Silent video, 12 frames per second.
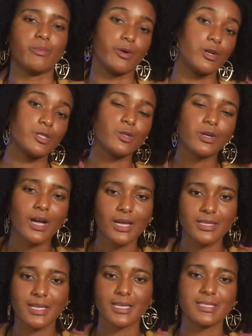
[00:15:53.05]
personal
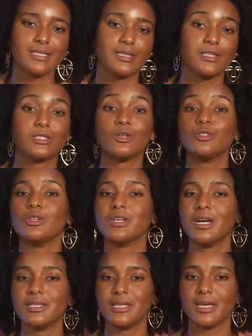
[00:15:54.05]
context than a social
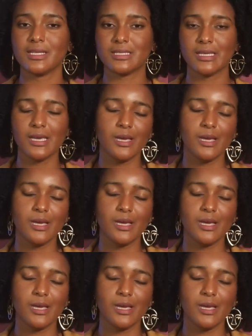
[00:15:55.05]
context,